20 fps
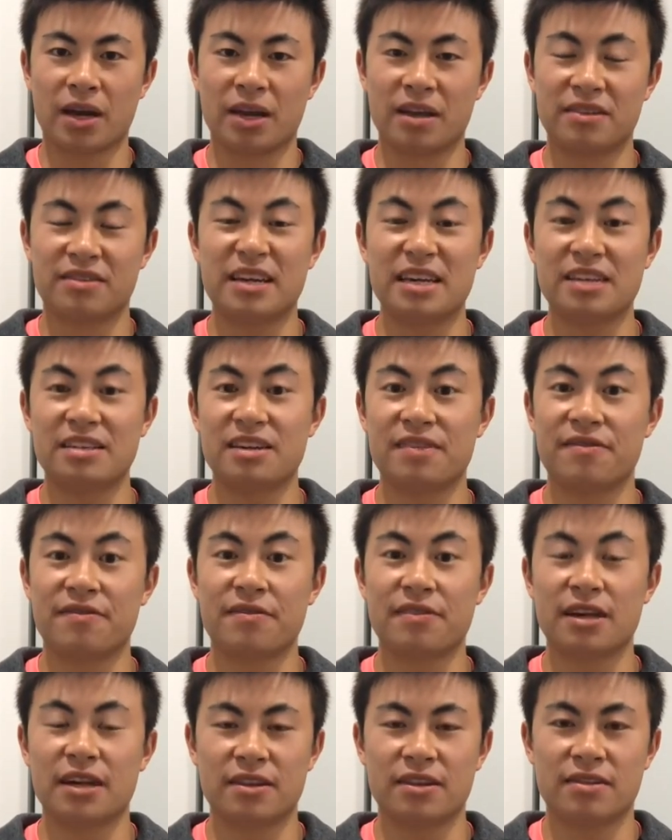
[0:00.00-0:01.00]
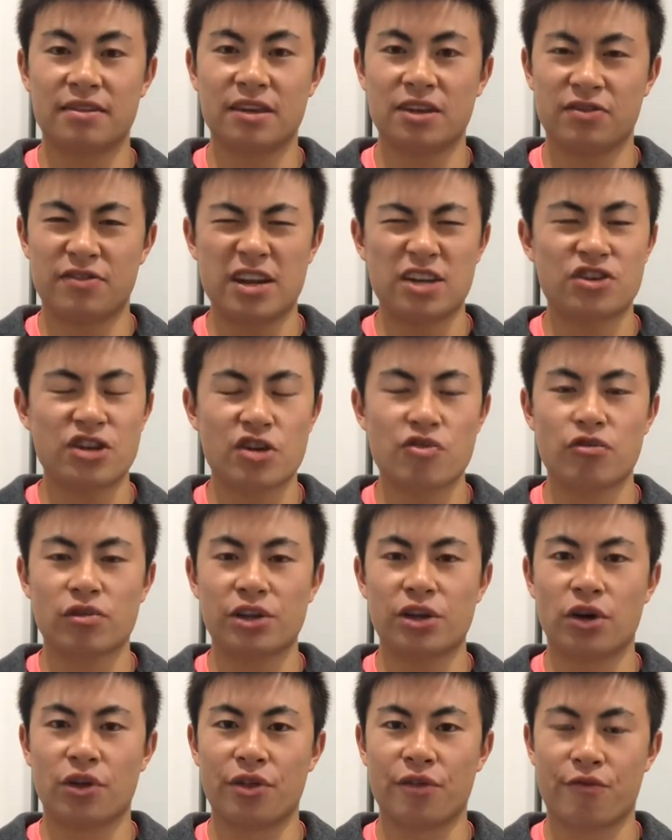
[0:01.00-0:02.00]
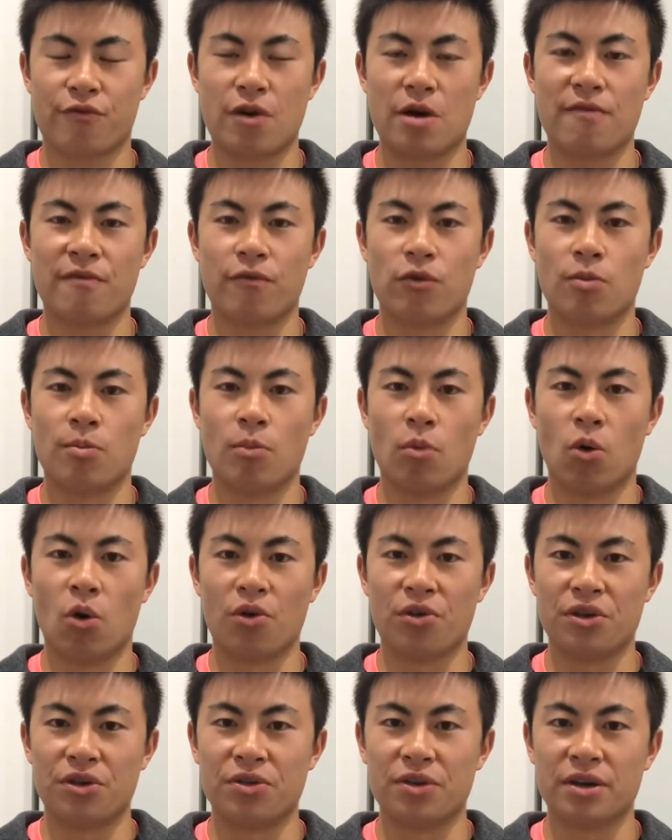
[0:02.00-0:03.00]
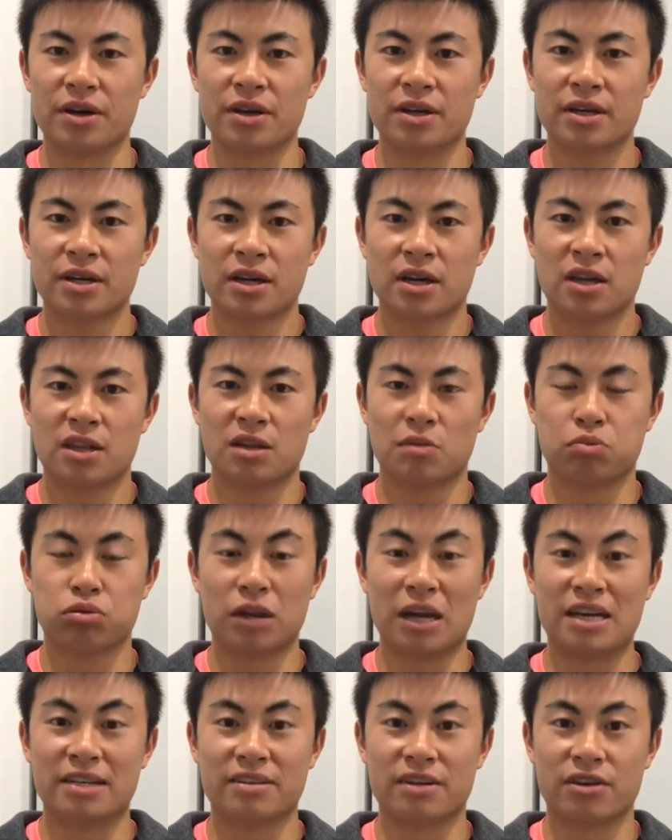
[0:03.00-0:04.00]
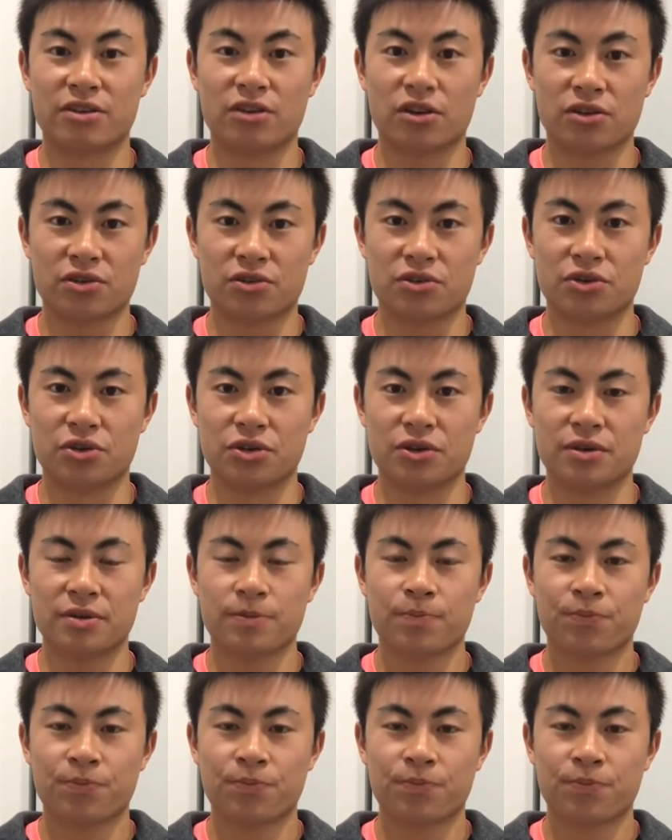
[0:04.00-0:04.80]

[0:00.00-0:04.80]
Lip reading: it's easy. They're generally on the front foot more than the the players that are not as good.